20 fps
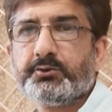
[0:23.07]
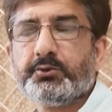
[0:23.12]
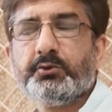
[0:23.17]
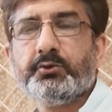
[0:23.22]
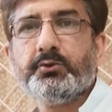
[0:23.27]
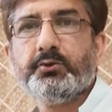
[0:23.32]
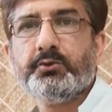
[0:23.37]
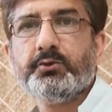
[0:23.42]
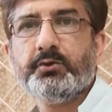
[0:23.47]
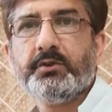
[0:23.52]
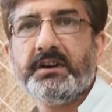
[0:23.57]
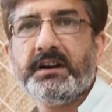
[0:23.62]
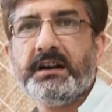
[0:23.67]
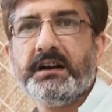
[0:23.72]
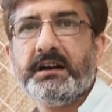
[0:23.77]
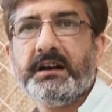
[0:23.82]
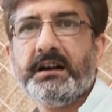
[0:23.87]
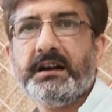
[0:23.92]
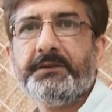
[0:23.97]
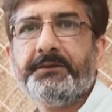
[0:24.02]
So
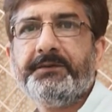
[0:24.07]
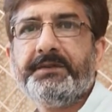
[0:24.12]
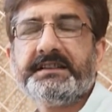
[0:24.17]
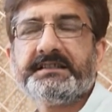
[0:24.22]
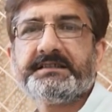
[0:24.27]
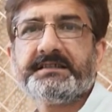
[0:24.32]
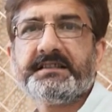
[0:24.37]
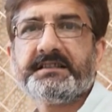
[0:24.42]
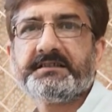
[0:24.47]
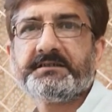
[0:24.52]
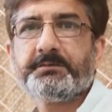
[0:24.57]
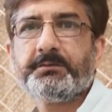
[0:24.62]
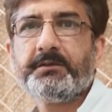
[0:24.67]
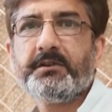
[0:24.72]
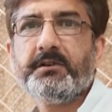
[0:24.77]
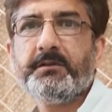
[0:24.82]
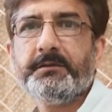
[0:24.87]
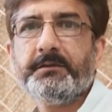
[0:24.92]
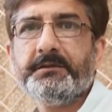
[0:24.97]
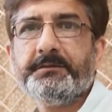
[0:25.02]
I fixed his
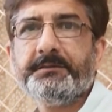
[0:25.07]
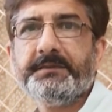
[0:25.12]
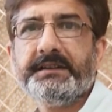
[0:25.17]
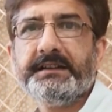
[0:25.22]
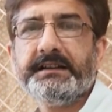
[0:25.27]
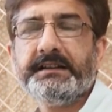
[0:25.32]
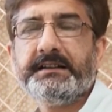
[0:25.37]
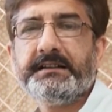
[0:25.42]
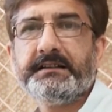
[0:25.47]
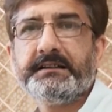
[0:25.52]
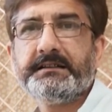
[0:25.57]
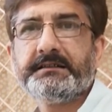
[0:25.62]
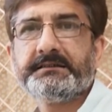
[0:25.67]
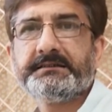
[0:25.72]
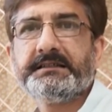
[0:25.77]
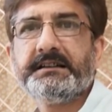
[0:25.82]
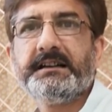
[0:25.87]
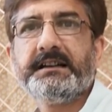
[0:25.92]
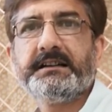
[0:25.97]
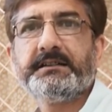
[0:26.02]
problem and
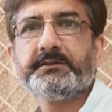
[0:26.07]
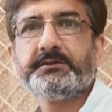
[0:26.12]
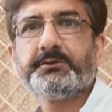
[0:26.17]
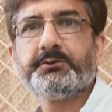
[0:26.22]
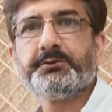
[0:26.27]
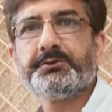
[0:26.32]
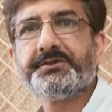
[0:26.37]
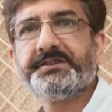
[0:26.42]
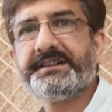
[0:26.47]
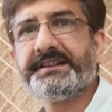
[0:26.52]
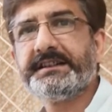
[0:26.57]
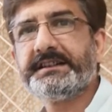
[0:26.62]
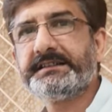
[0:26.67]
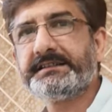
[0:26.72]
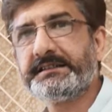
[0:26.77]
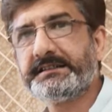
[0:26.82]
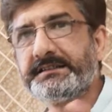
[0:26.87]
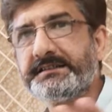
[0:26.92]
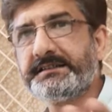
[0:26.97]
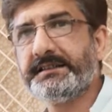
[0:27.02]
thought to share
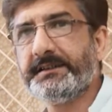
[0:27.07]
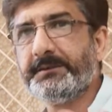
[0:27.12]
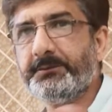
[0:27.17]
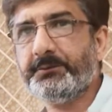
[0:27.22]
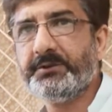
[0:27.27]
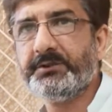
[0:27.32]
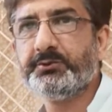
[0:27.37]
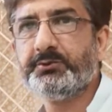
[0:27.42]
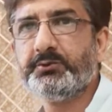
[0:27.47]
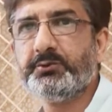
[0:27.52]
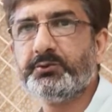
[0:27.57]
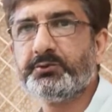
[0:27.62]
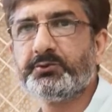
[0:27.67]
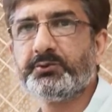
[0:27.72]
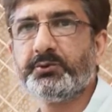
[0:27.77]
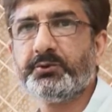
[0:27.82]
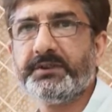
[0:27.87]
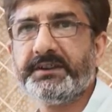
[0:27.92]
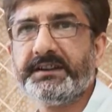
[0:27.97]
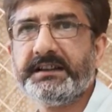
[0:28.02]
the same with you.
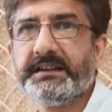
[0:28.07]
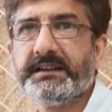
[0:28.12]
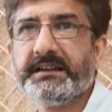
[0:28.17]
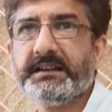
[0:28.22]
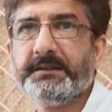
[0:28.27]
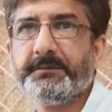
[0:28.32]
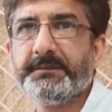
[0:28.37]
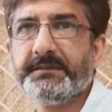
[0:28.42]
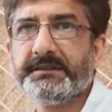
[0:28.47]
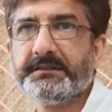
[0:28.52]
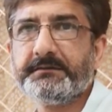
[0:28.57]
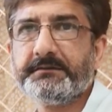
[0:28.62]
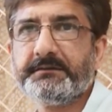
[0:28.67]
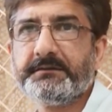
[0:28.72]
So here I am